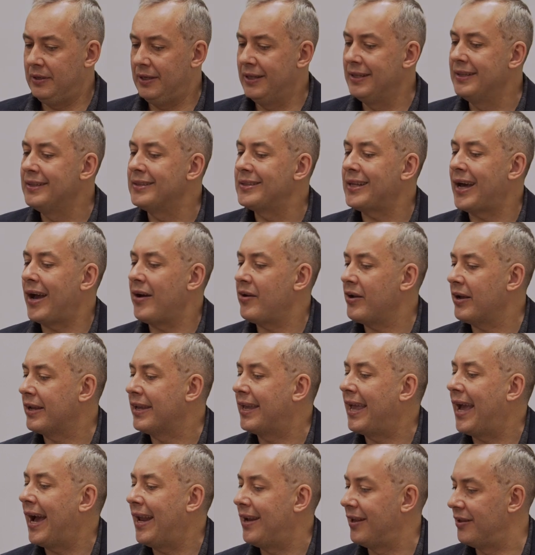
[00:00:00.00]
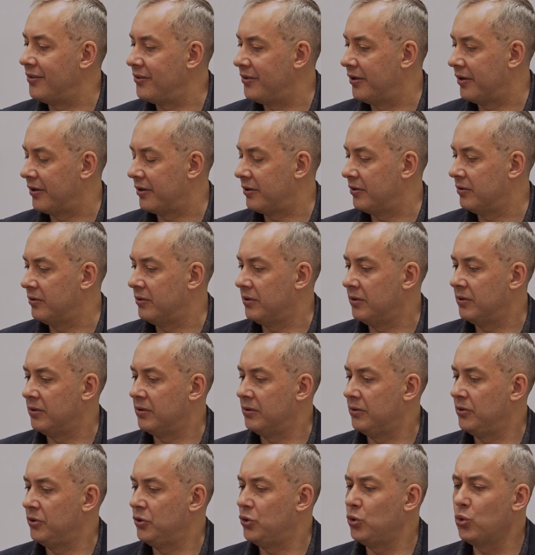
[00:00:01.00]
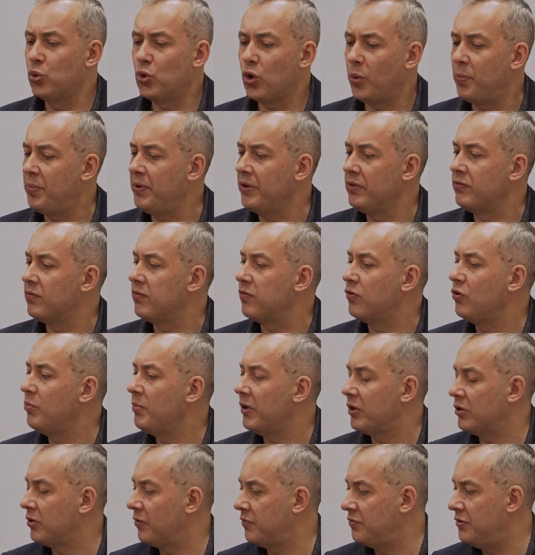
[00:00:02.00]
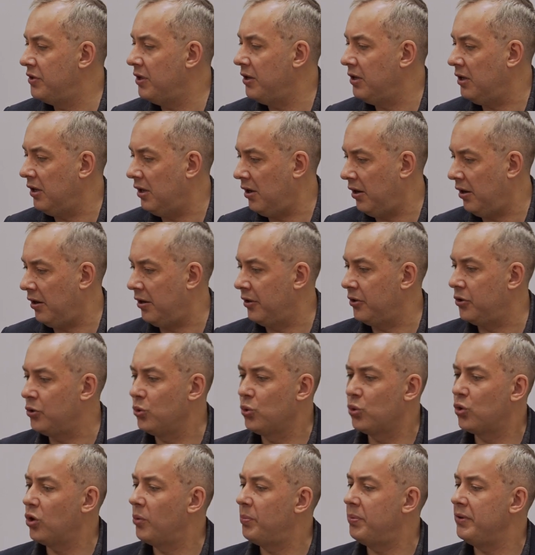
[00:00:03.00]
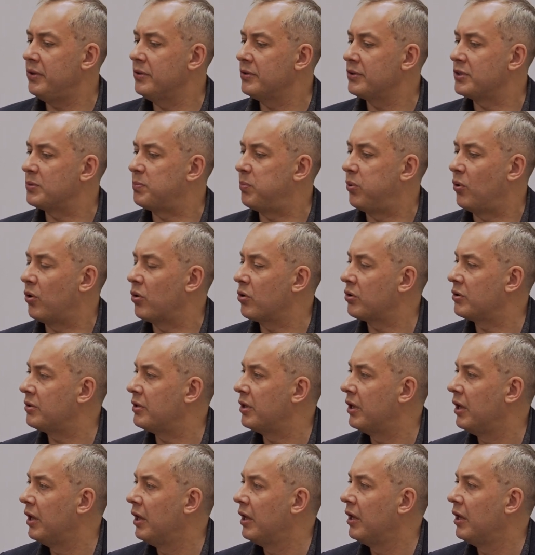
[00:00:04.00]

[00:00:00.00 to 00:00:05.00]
entire calendar, uh, European Woman of the Year, European Sport,